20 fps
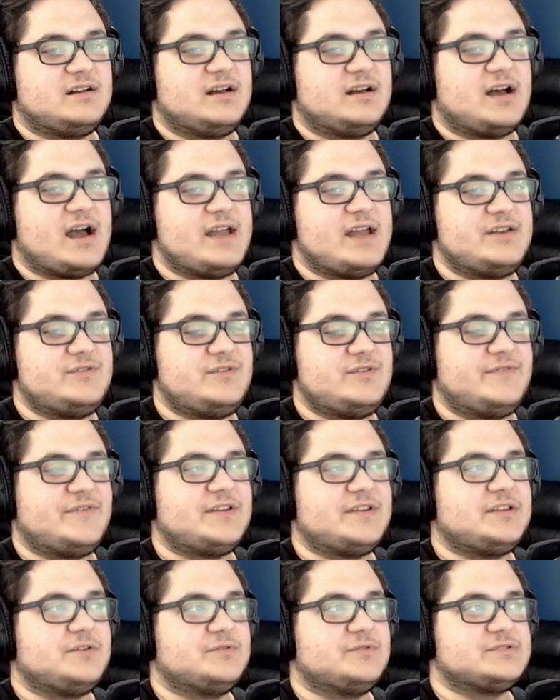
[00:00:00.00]
I knew
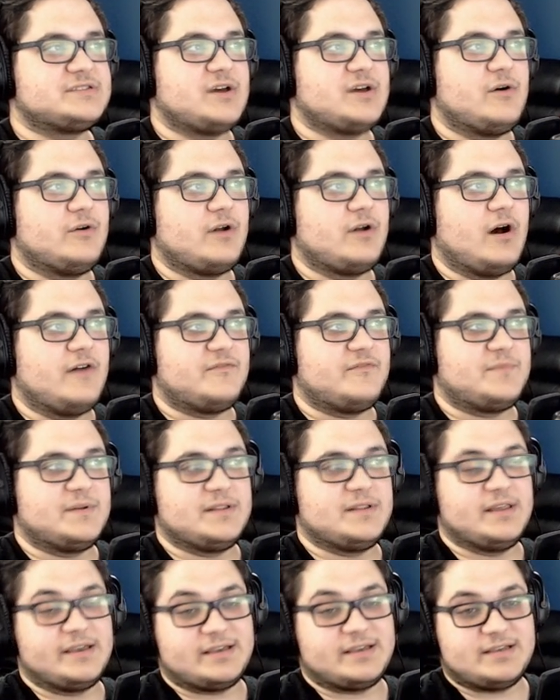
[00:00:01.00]
NVIDIA was going off,
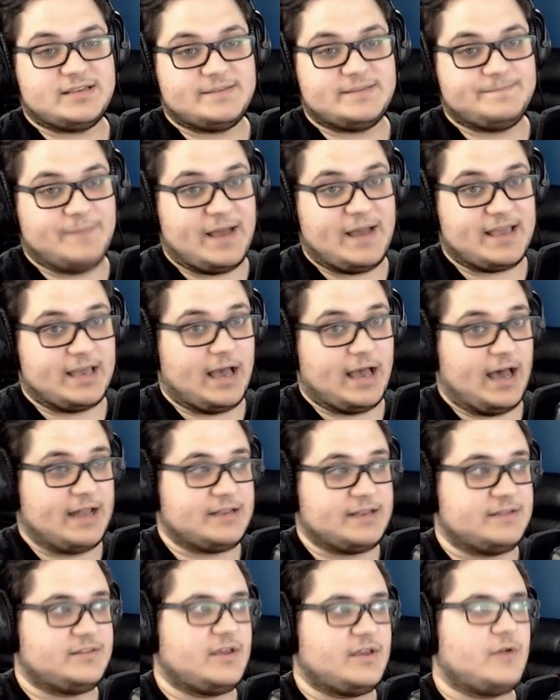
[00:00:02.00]
but like, my God,
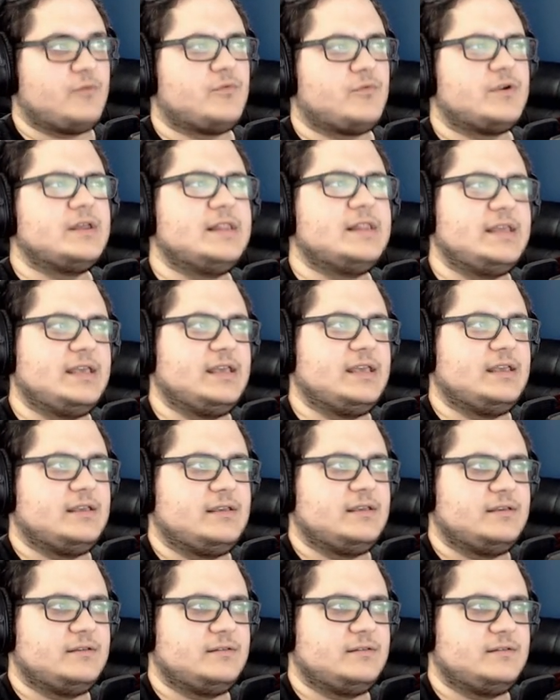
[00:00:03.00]
they're
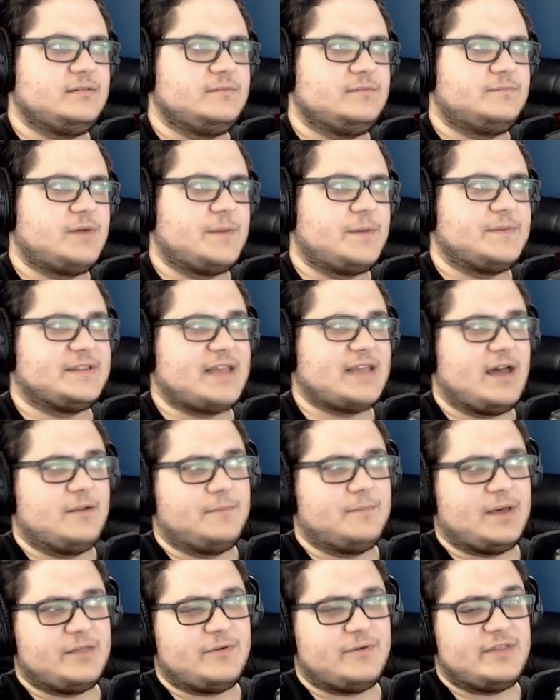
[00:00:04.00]
really pumping down.
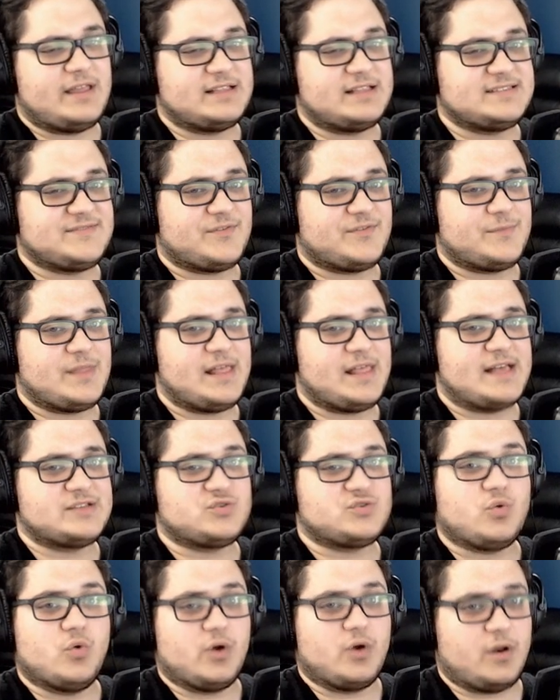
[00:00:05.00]
By the way, that's from the
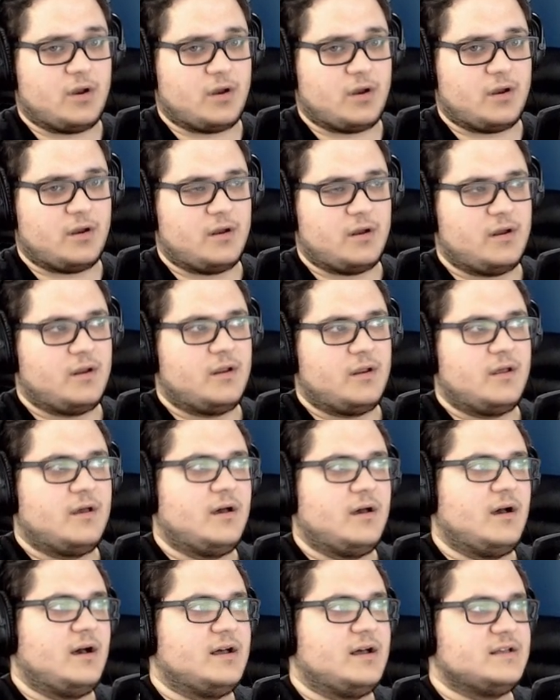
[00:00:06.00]
last quarter.
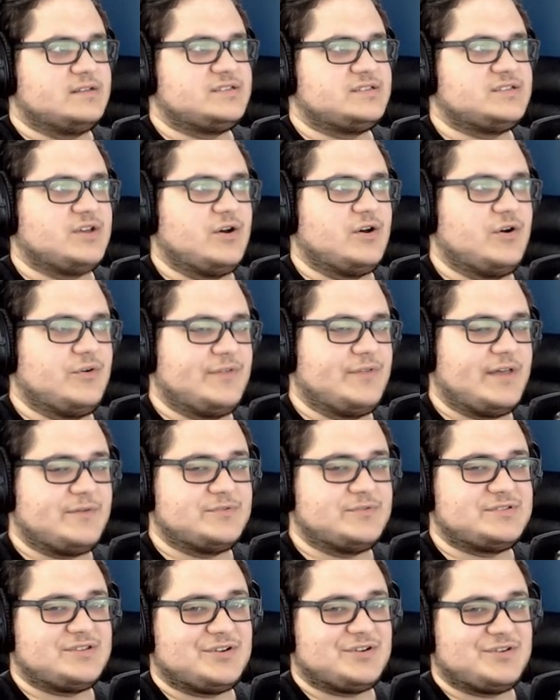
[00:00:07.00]
So that
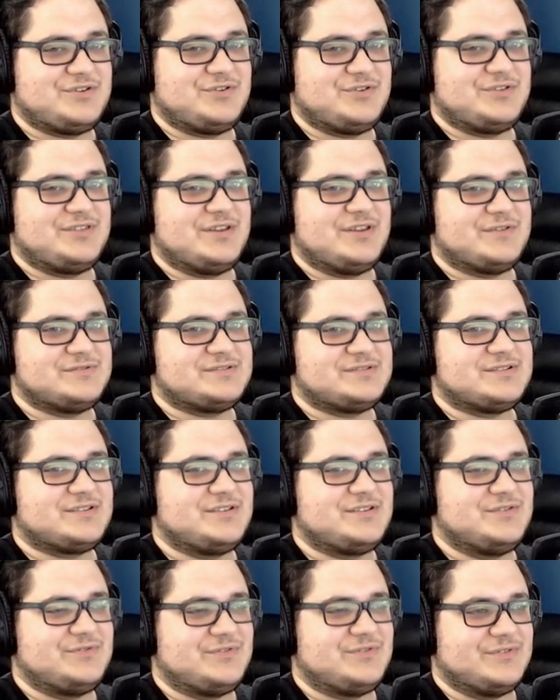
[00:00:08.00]
was their
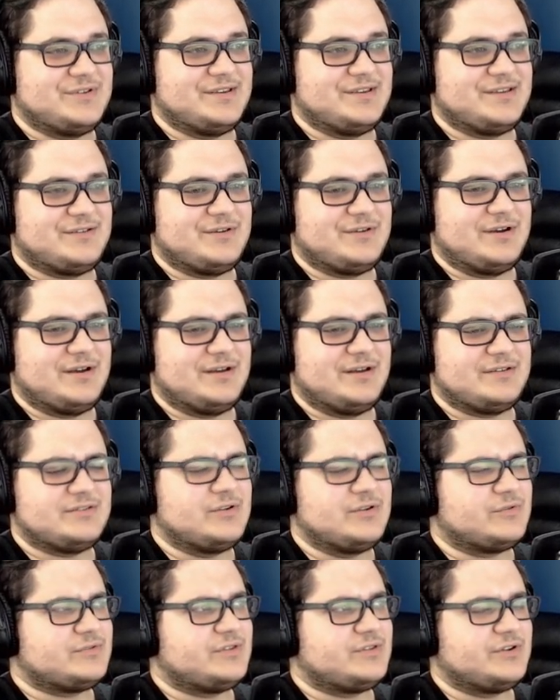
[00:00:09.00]
Q3,
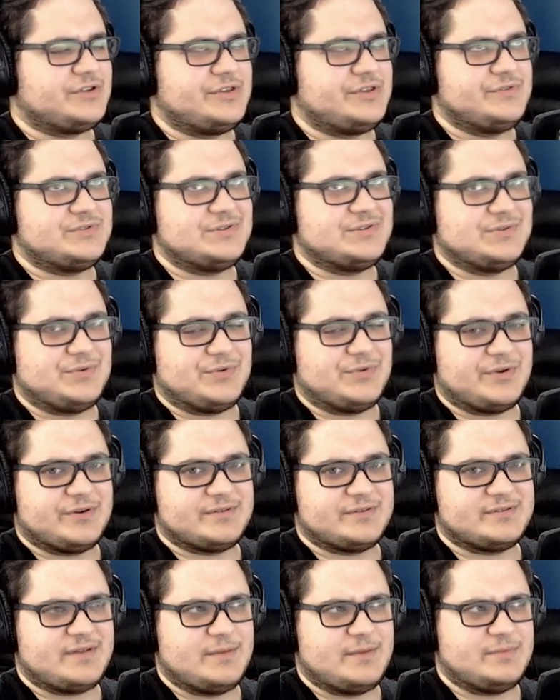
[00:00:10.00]
no, their Q2
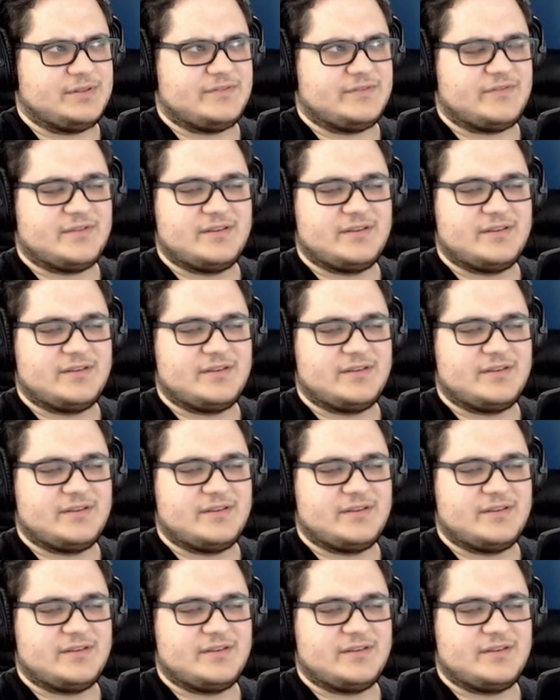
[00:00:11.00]
quarter, I believe.